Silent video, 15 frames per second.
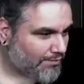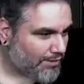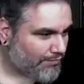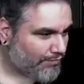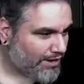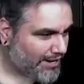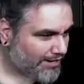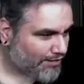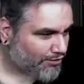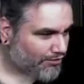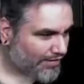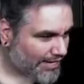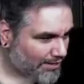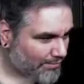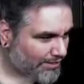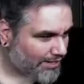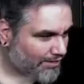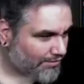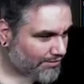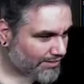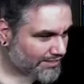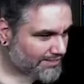like if we hit another land, we can
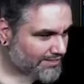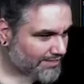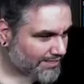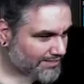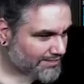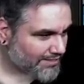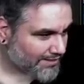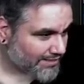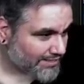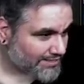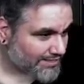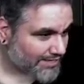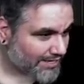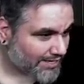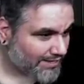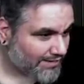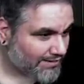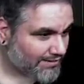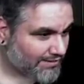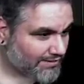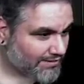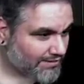go this, this, this
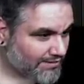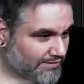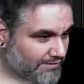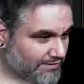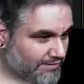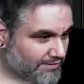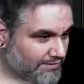again. Yeah.